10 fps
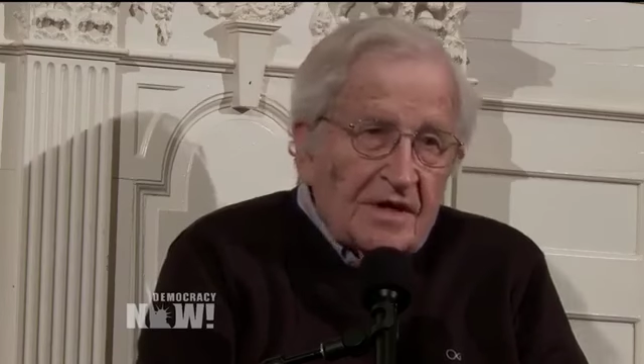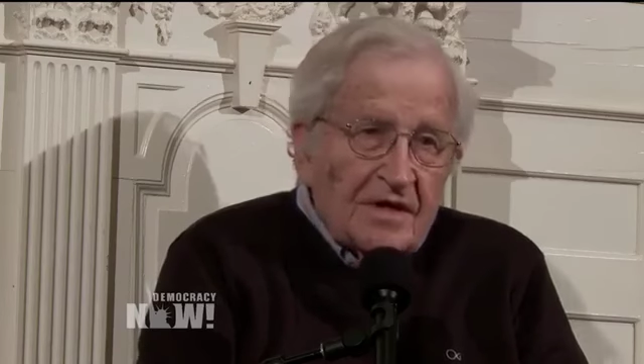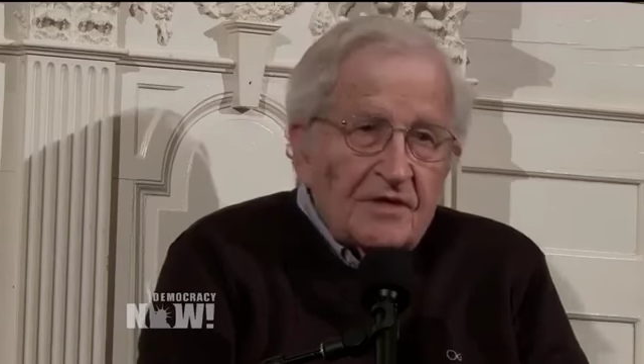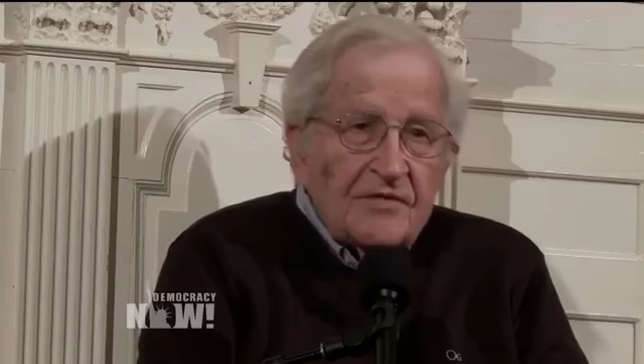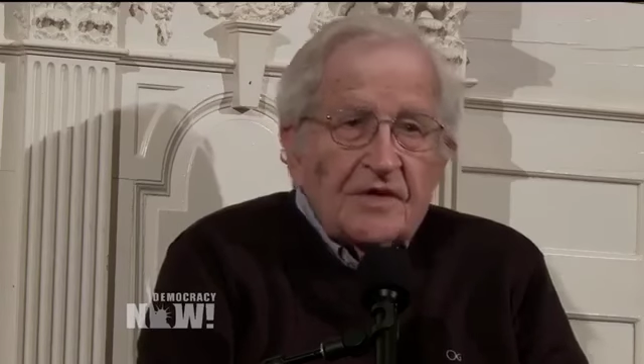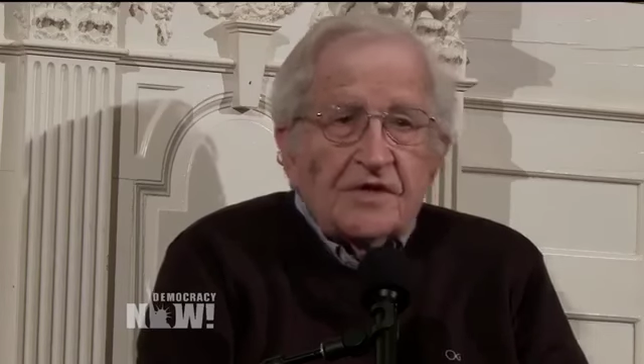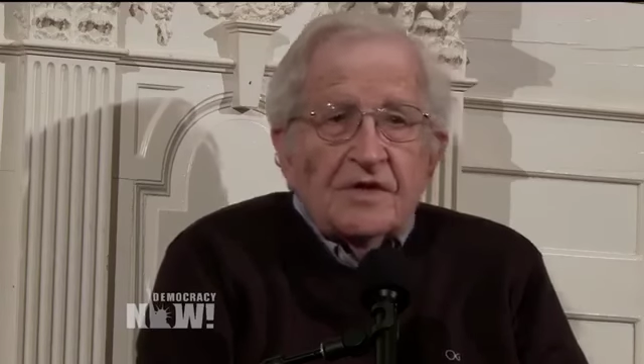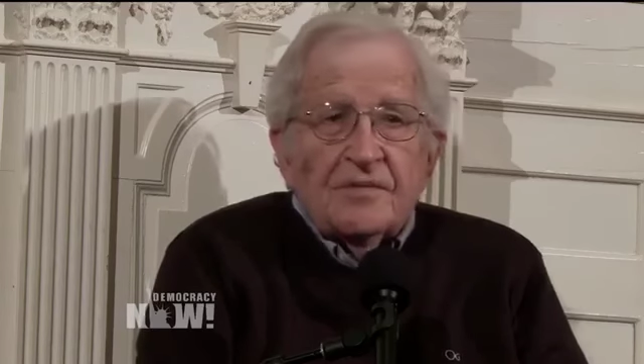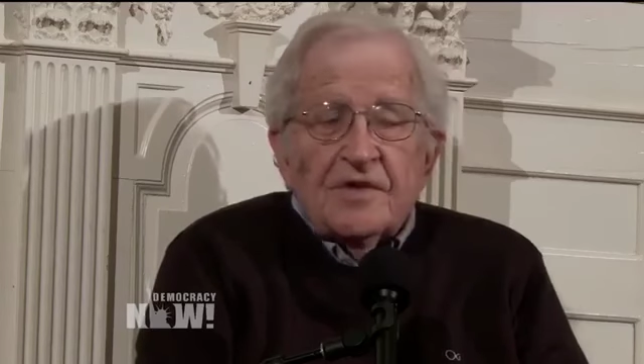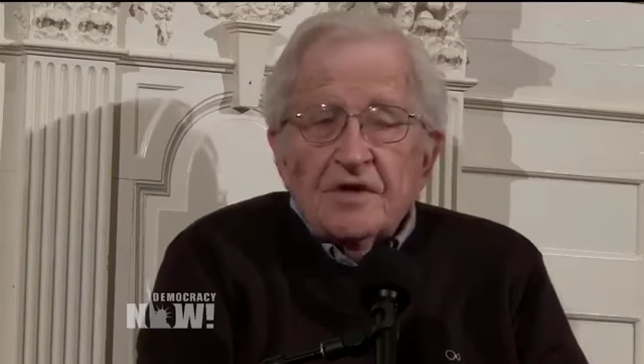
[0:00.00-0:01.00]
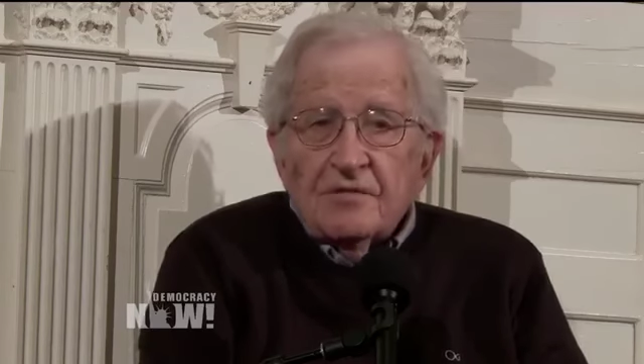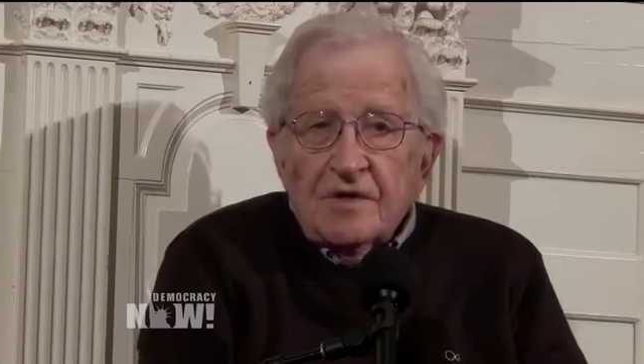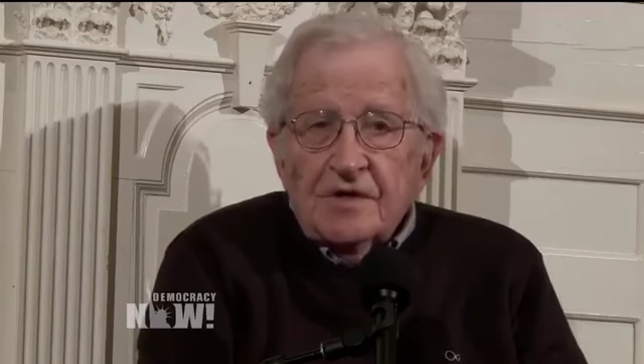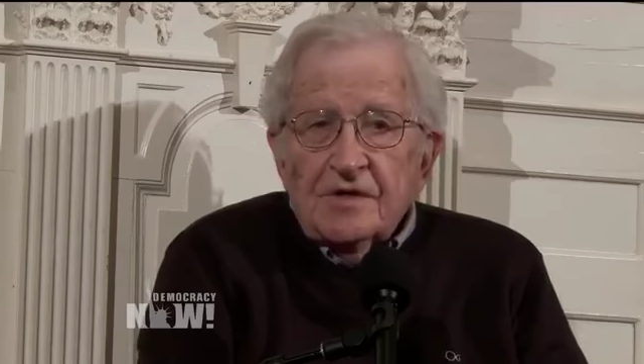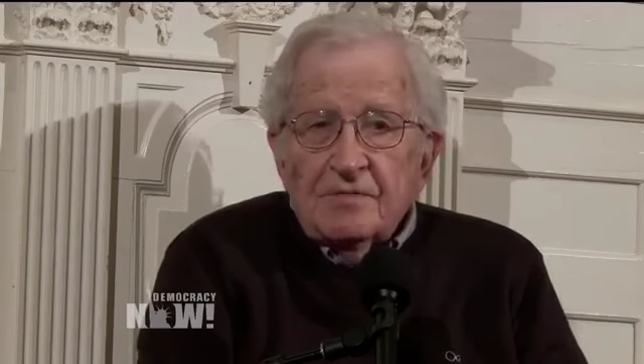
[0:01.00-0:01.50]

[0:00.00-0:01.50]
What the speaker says: did visit him there once,